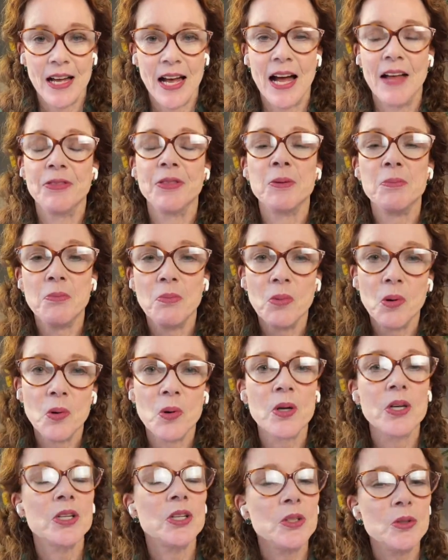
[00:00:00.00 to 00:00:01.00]
and the
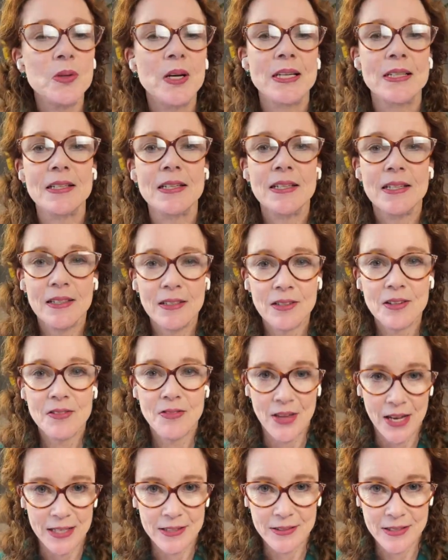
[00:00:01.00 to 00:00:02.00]
more you can hear
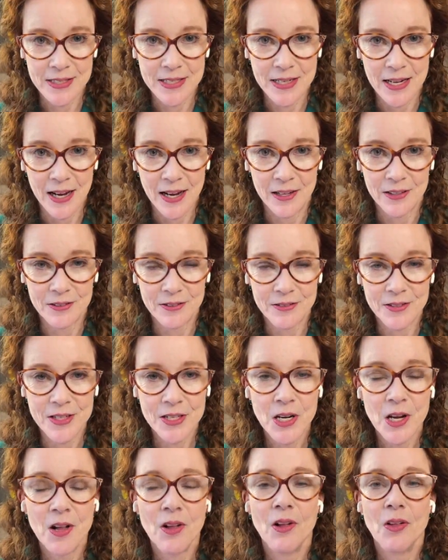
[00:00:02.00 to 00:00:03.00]
that sound,
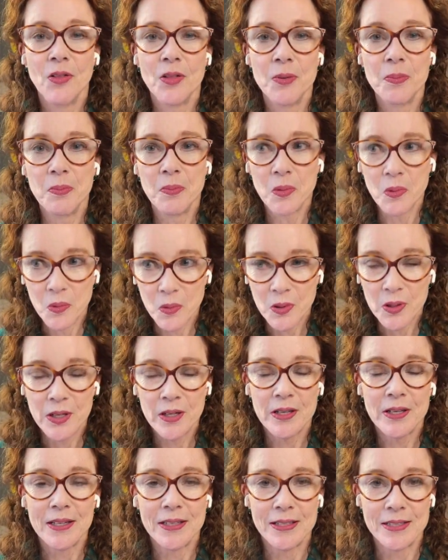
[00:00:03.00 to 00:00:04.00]
the
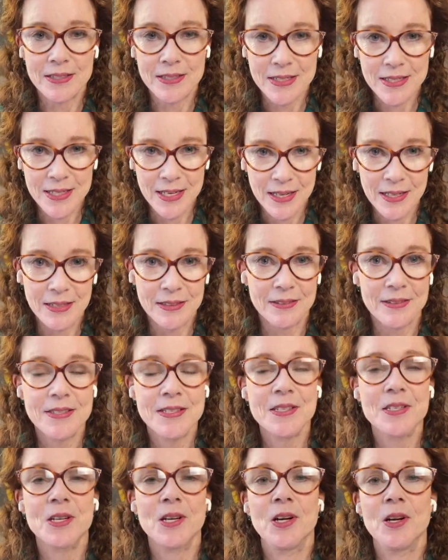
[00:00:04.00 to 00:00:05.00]
more
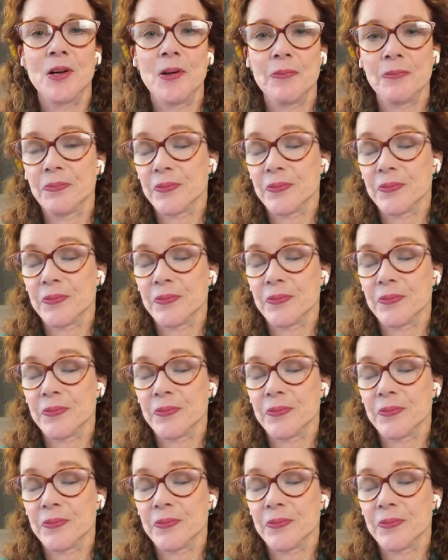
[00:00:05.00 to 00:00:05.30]
intense